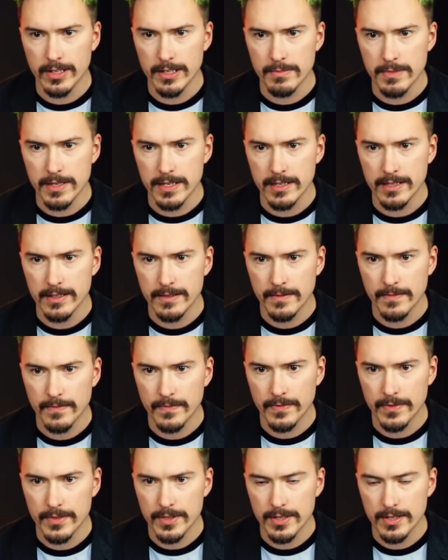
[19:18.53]
Let me
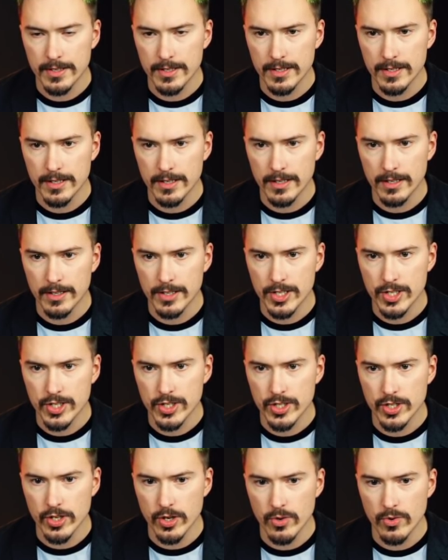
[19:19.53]

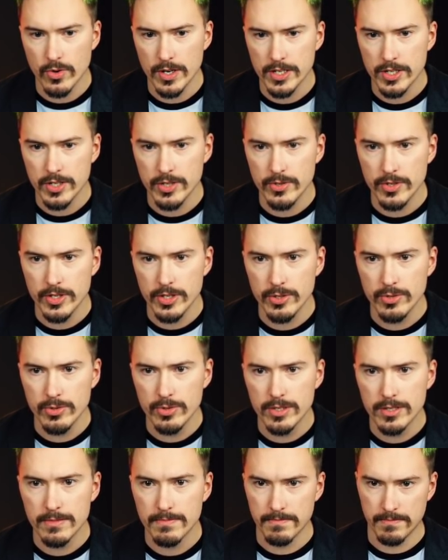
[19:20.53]
show it to
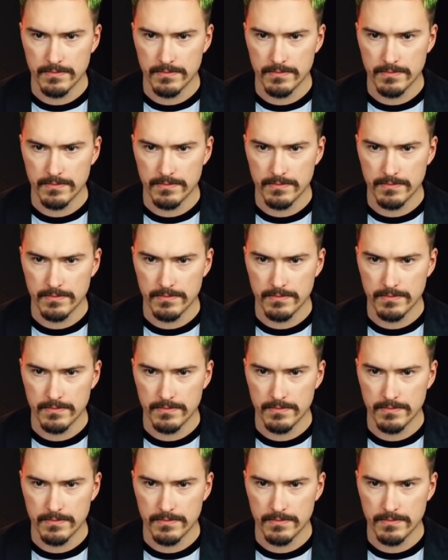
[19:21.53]
you.